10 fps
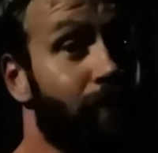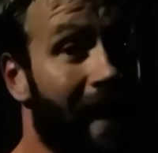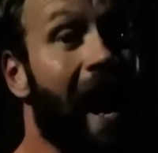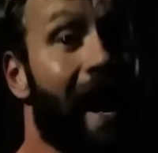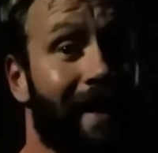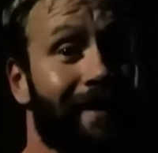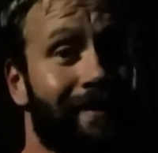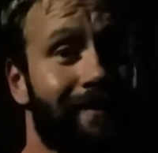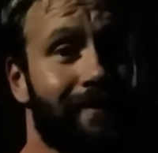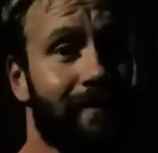but I
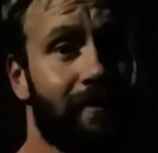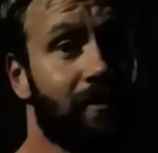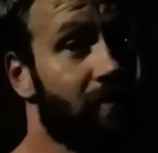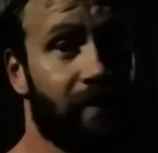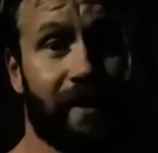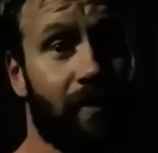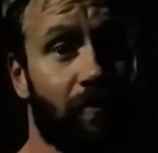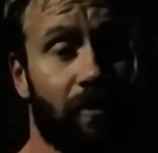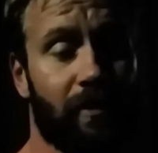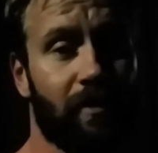can make
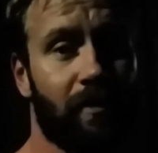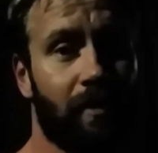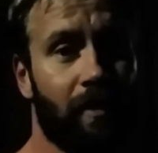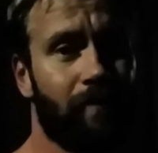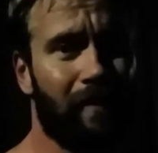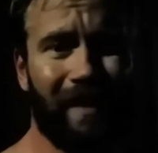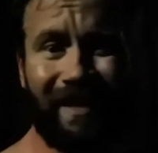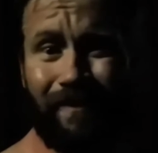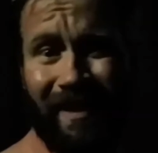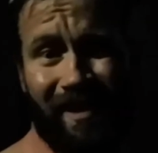it work. Baby,
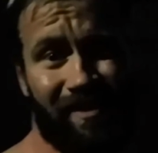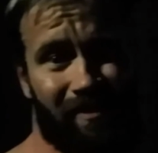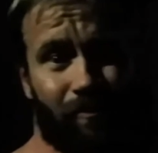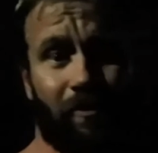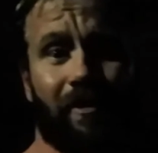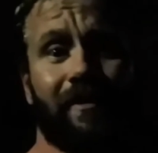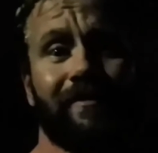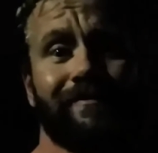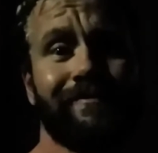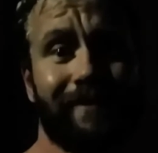I can make anything work,
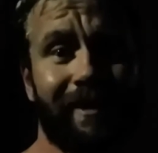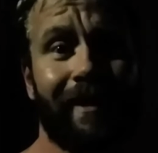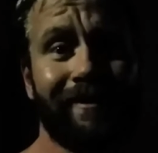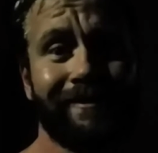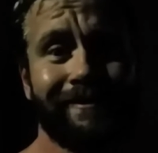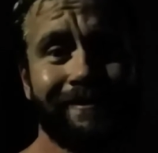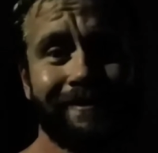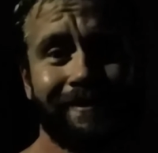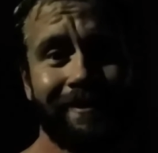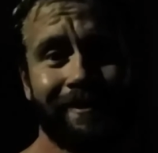okay?
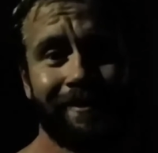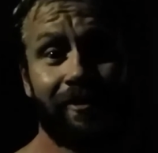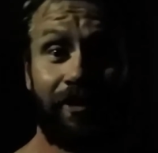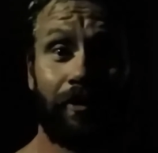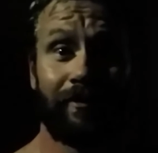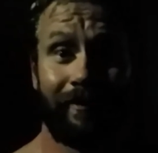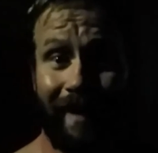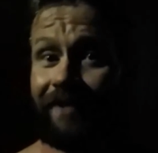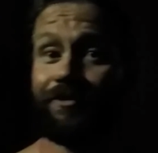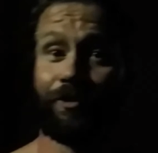So
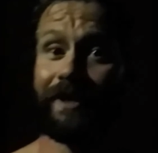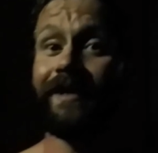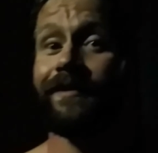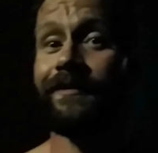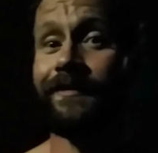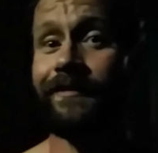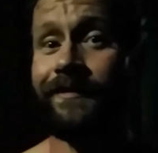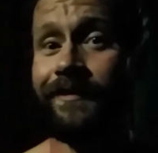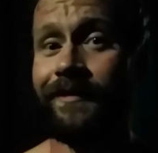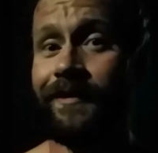next week,
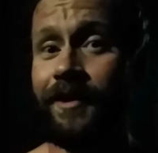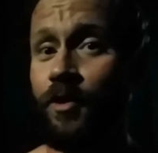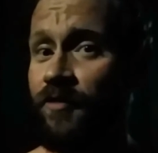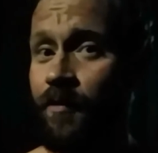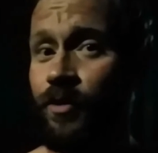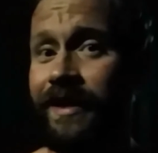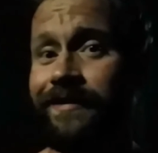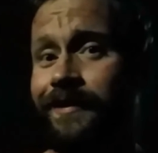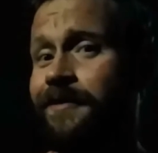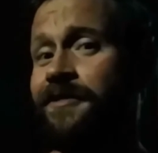November
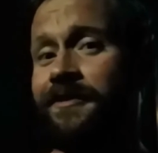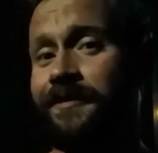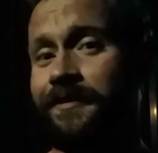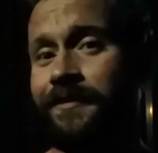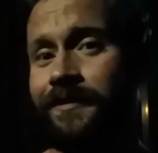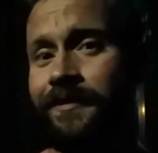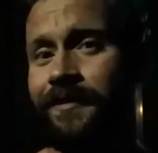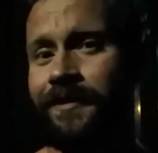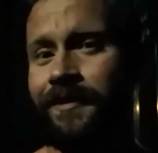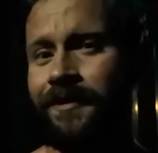18th,
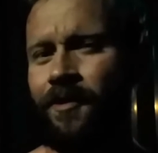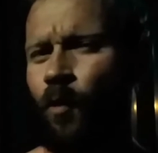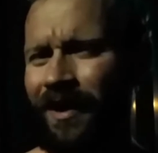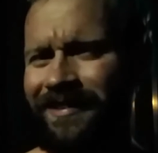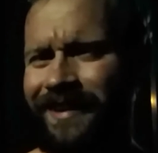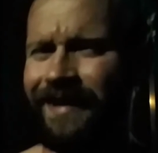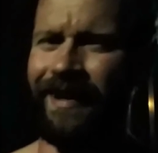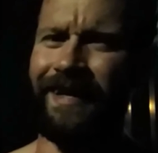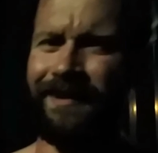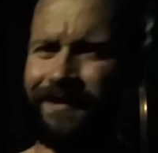Wednesday
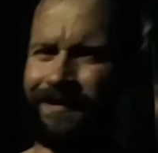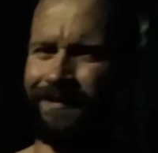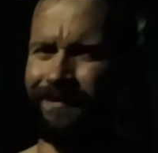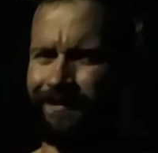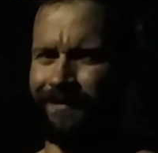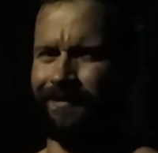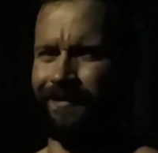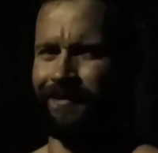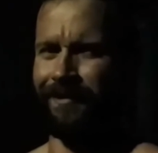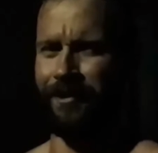night,
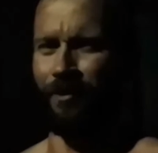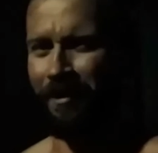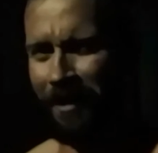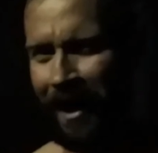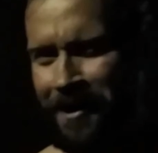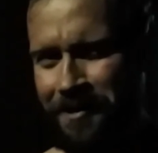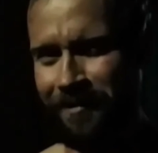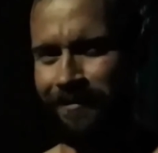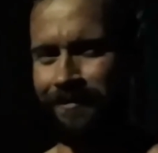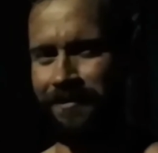Gregory Iron,
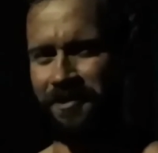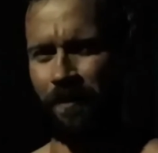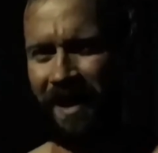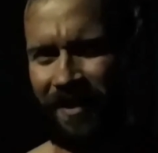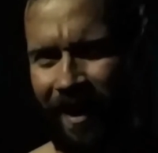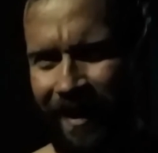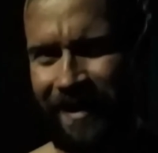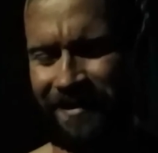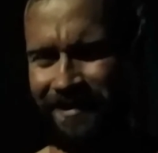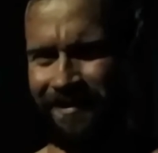Samantha
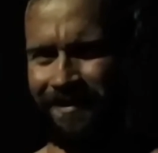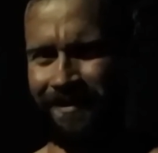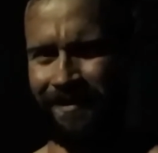Heights.